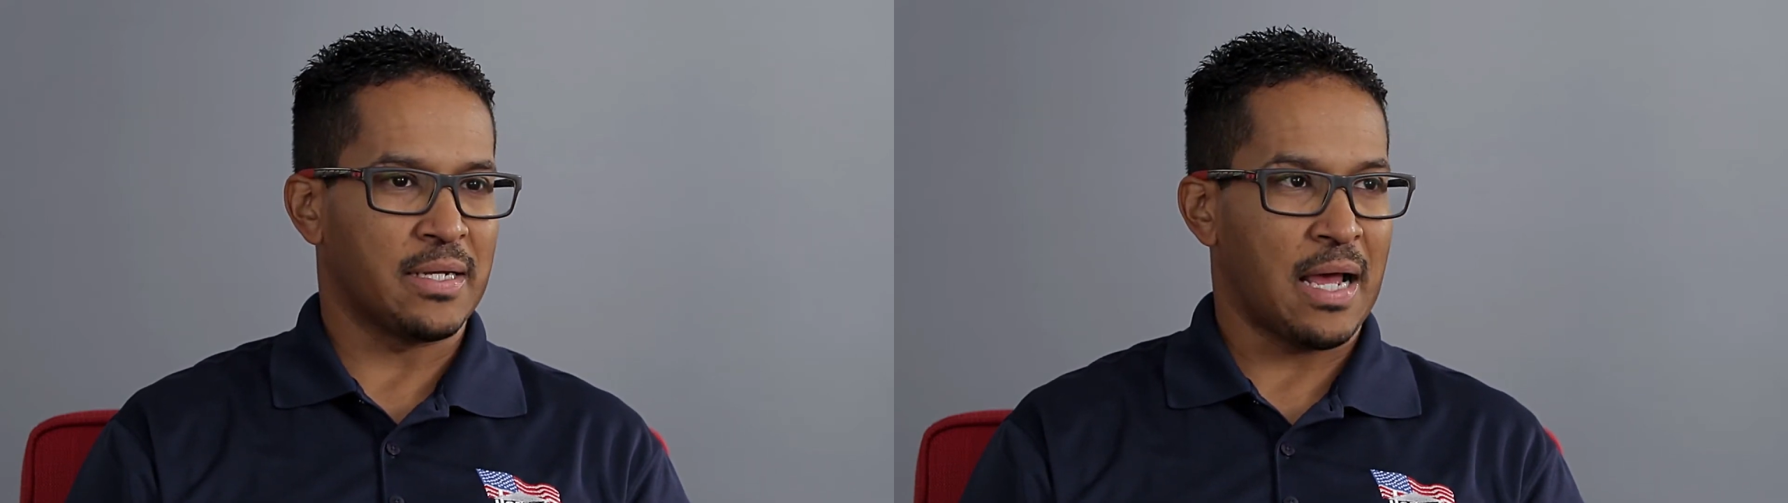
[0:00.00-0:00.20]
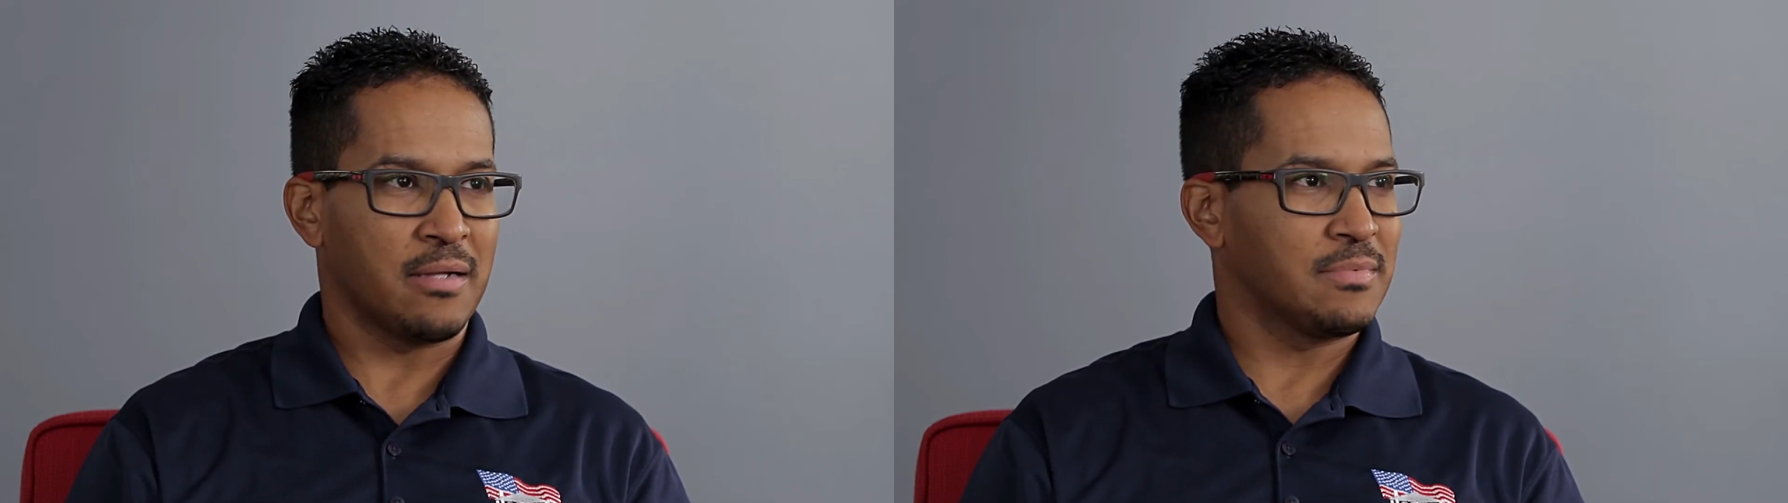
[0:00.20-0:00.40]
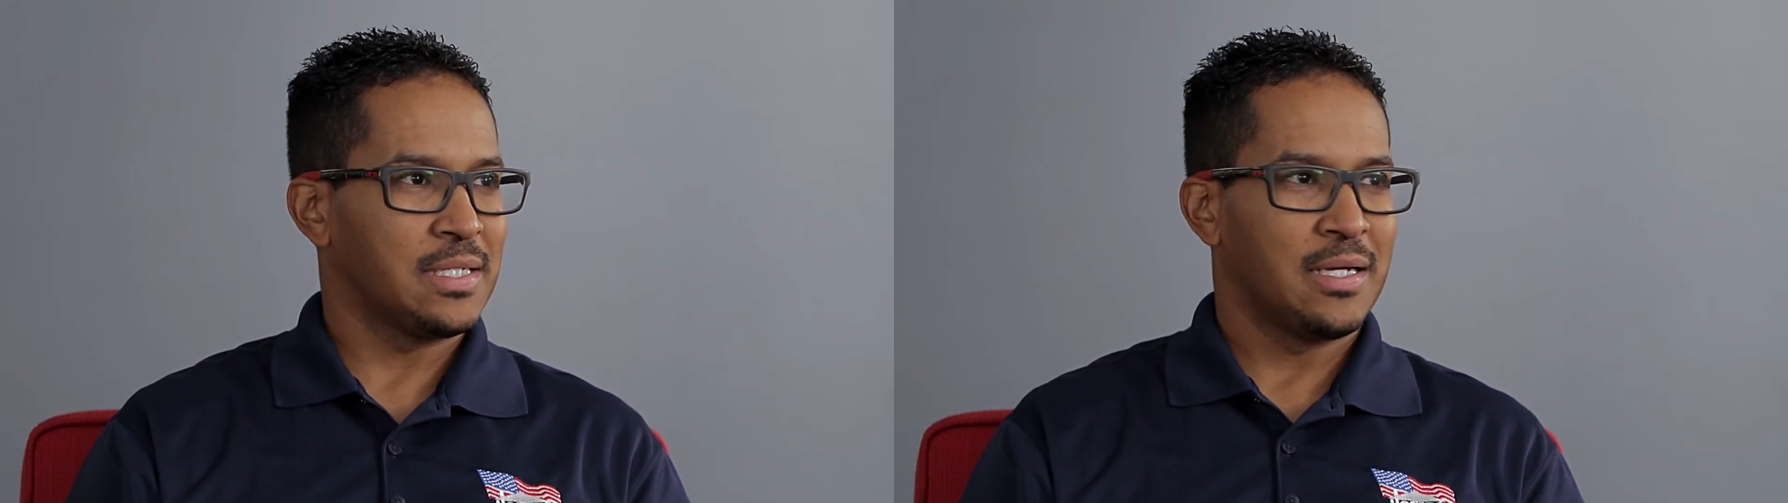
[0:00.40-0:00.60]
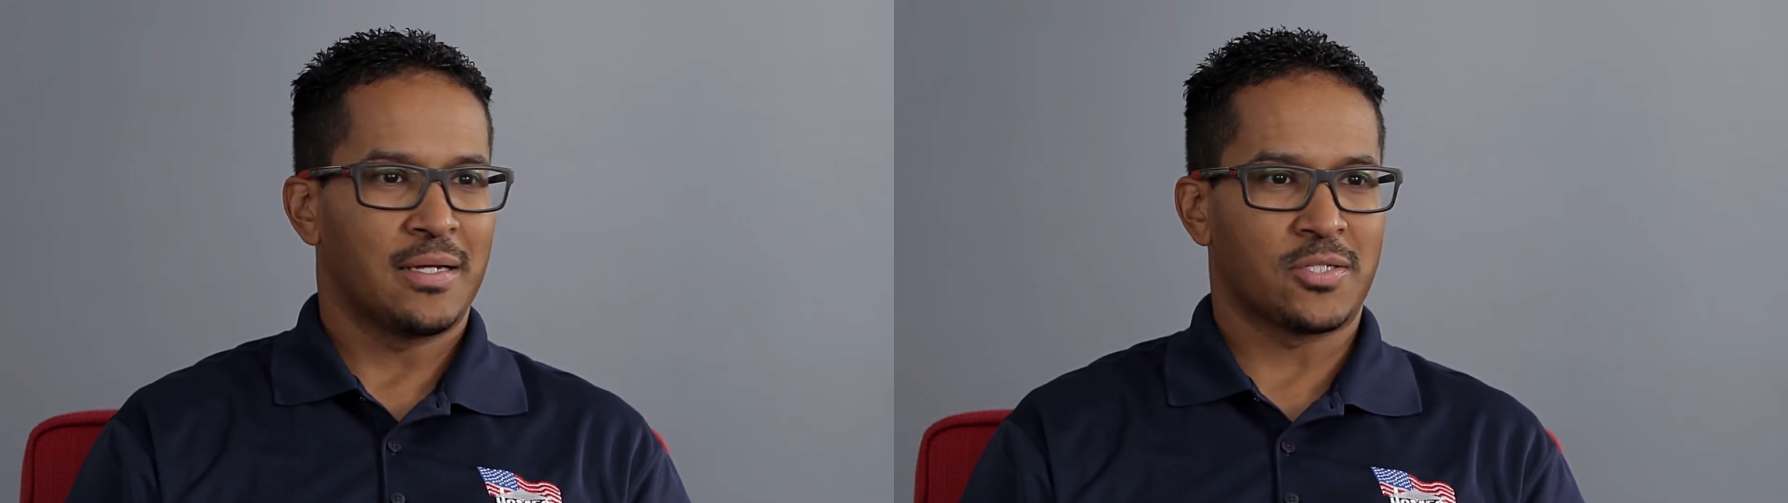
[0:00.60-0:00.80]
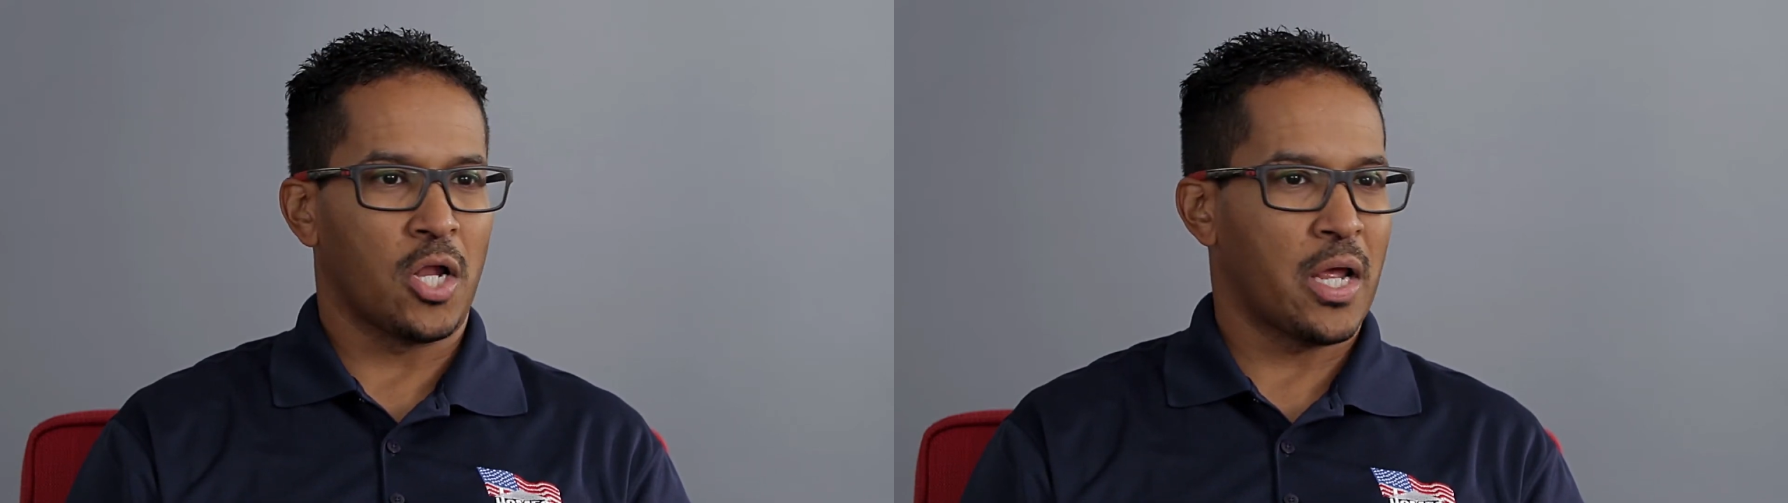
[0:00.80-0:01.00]

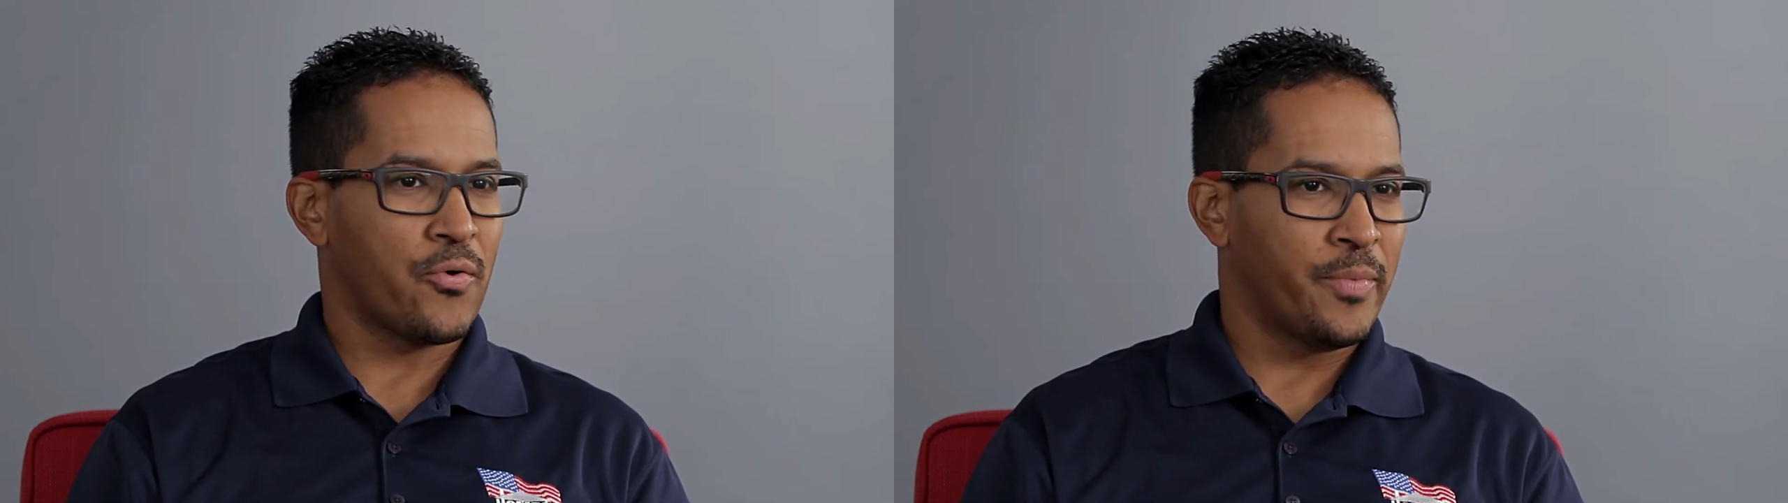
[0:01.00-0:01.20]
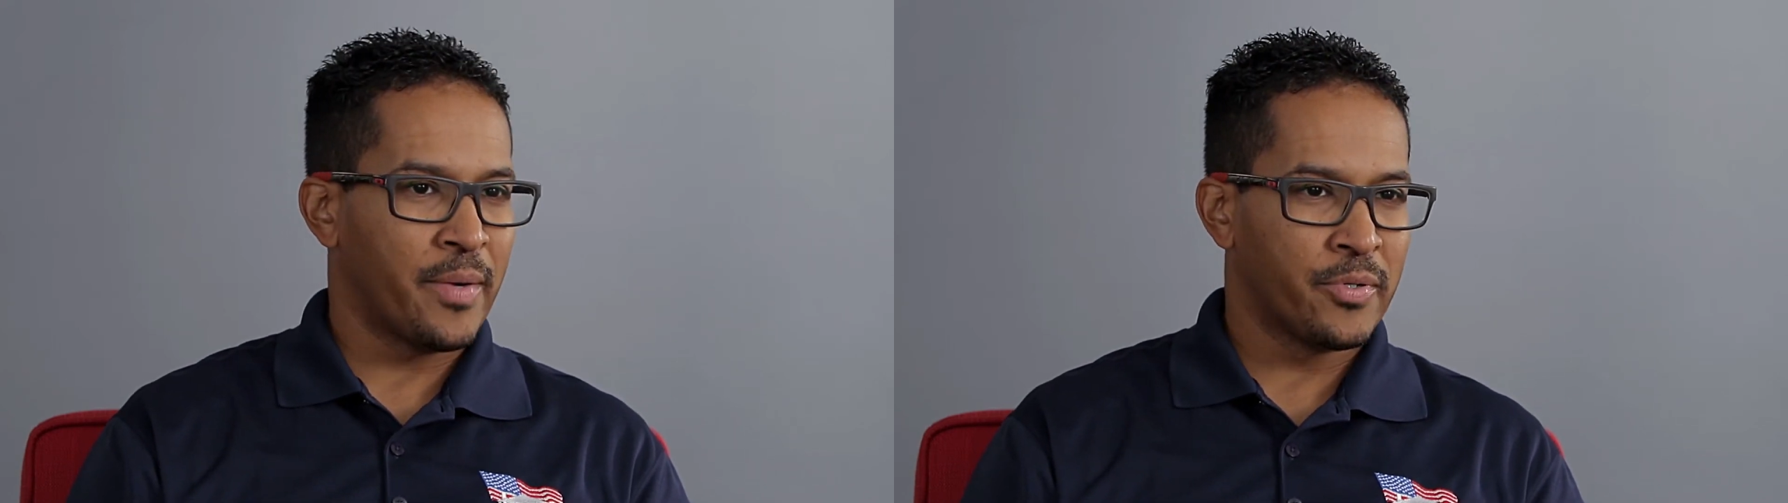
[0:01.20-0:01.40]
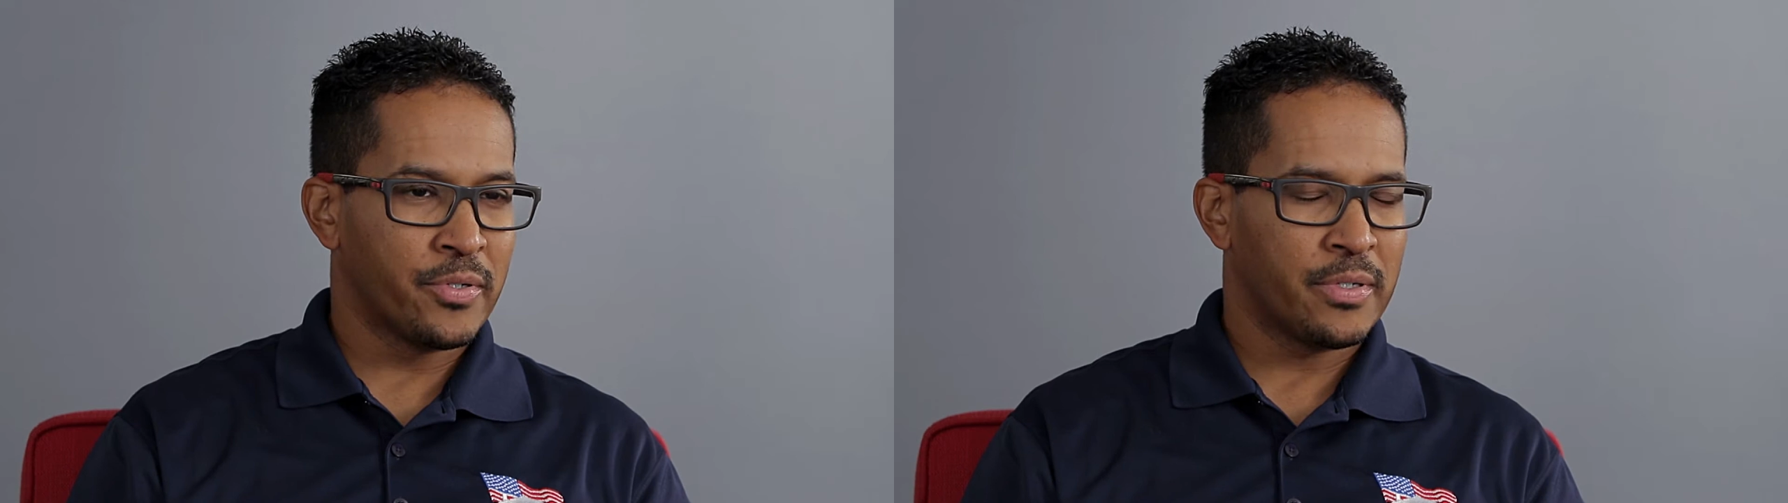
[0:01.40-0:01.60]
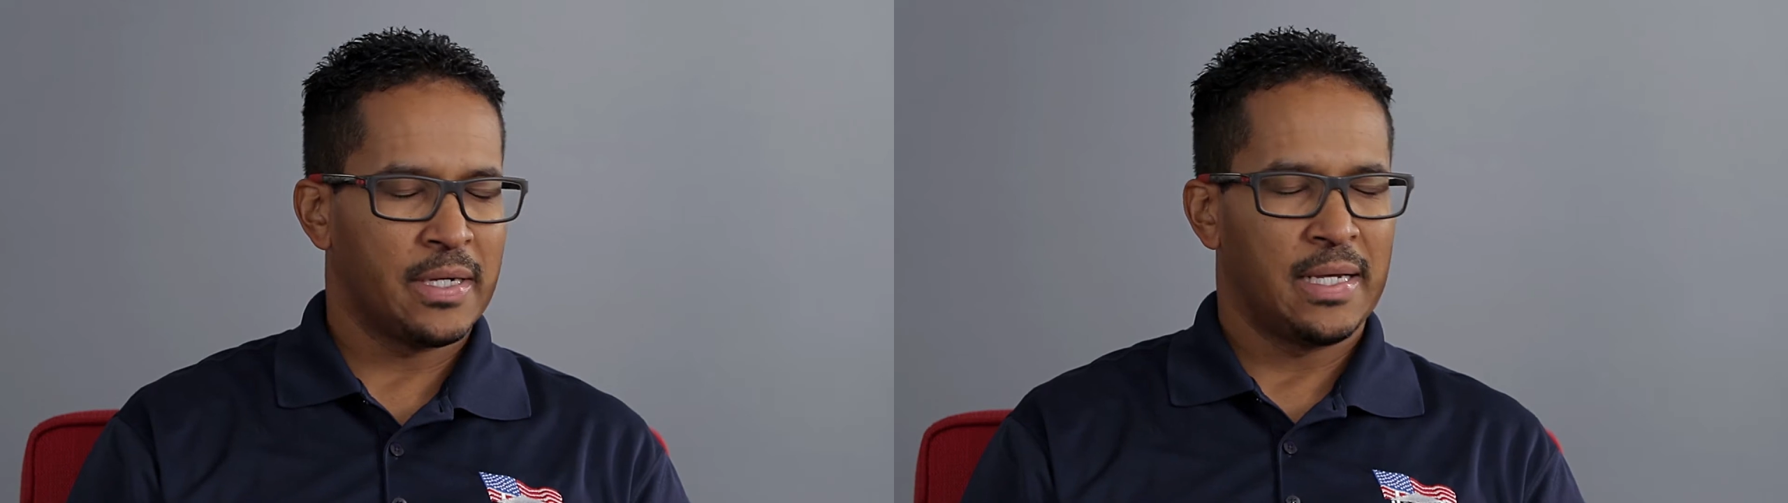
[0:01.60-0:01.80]
That's all I remember.